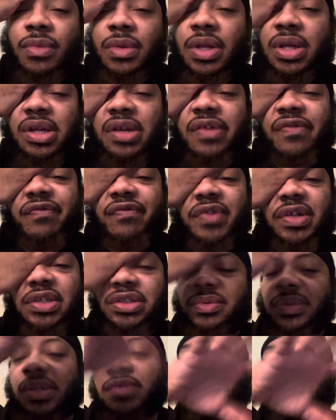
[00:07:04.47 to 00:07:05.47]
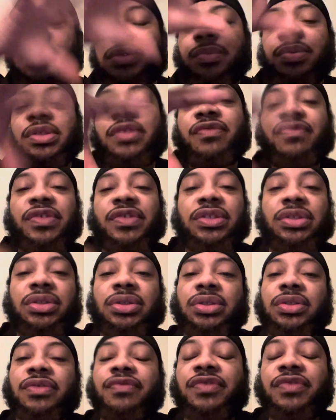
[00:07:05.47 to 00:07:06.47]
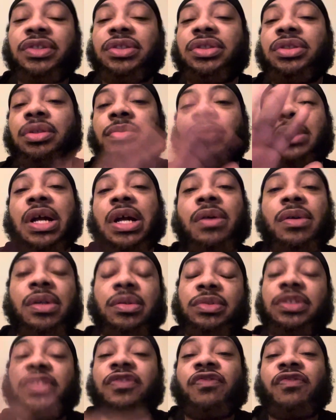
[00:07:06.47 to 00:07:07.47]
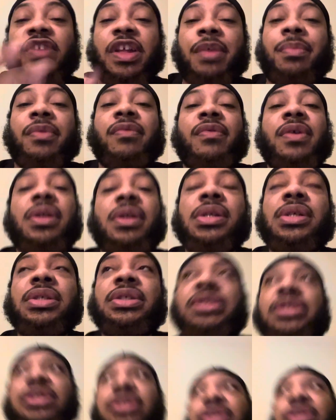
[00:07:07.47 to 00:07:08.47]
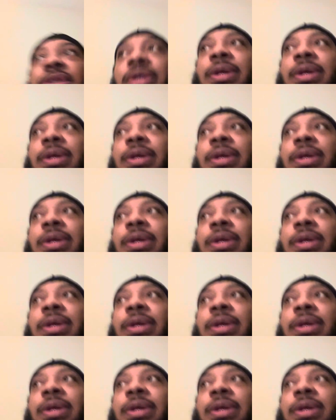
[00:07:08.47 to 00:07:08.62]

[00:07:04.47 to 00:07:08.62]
And the fish, whatever she put the fish in, the fish jumped out and was flapping around in the sink.